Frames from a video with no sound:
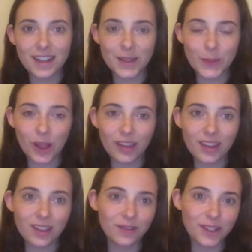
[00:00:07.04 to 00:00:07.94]
broadly
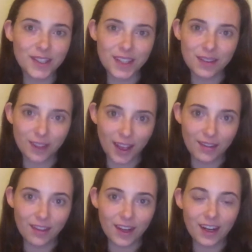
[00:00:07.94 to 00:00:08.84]
the diversity of life, and it